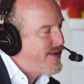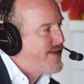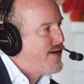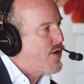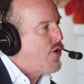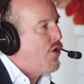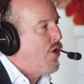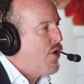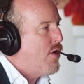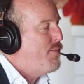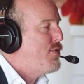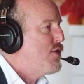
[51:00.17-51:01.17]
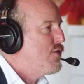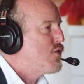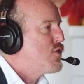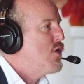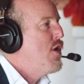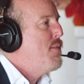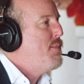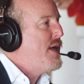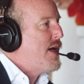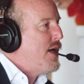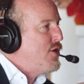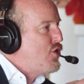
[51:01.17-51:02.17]
the carb use
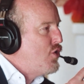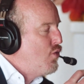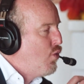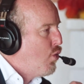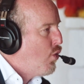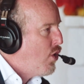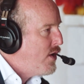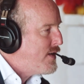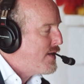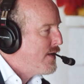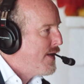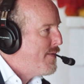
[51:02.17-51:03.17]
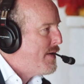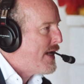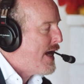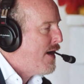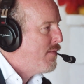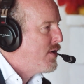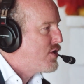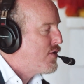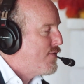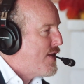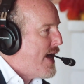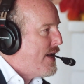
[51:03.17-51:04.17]
because you want to limit how much
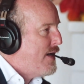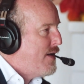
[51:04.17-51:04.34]
of that